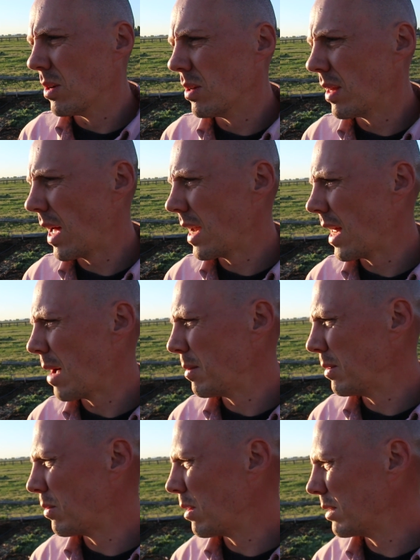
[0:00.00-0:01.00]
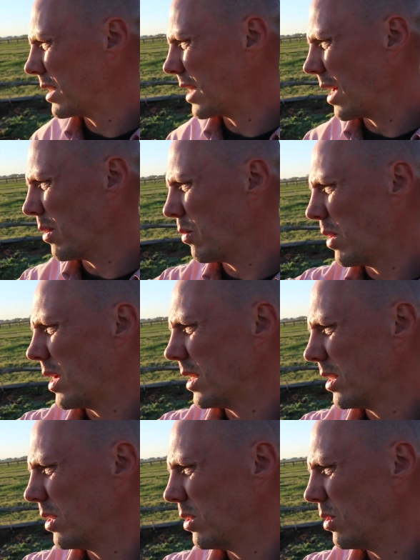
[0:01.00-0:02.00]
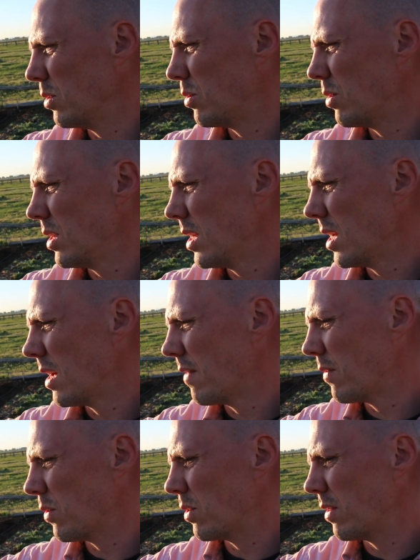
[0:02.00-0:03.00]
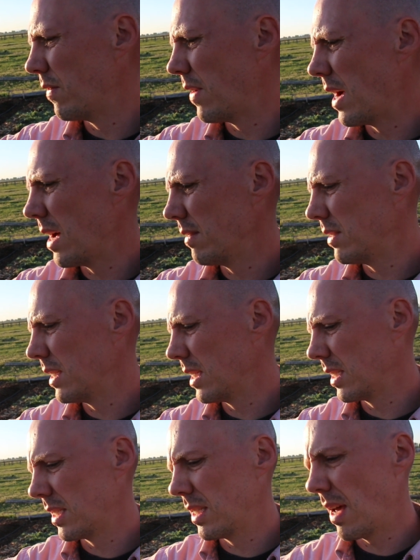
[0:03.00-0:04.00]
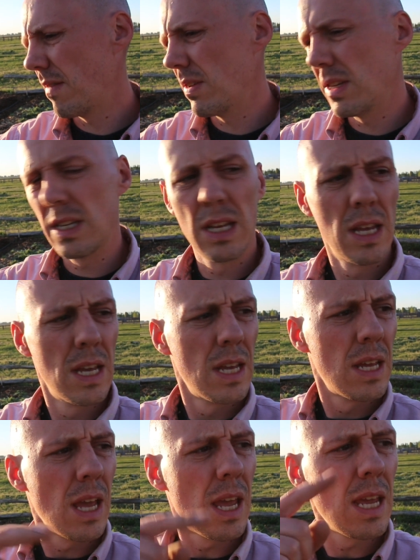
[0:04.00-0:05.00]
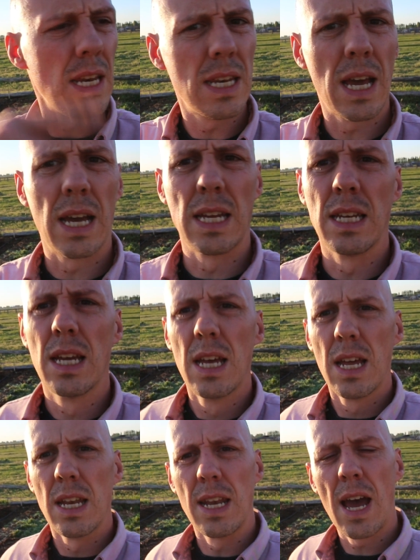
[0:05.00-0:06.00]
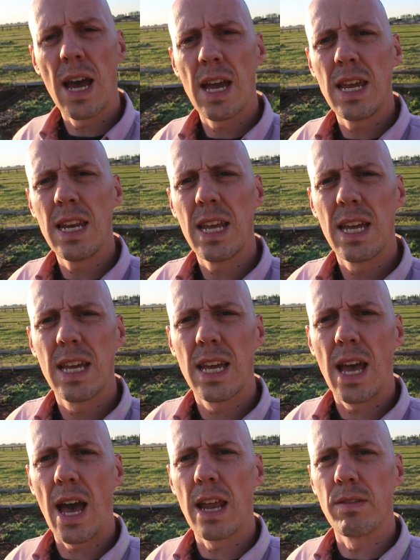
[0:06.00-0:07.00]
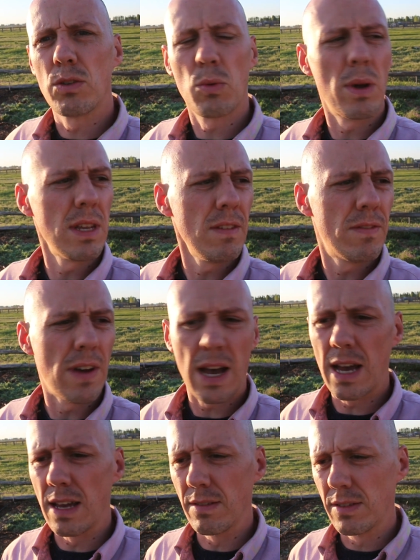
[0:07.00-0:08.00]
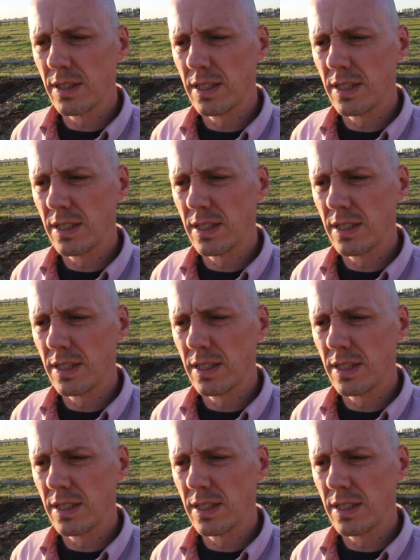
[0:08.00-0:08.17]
How many rows is that? 1, 2, 3, 4, 5, 6, 7, 8, 9. 9 out of 25.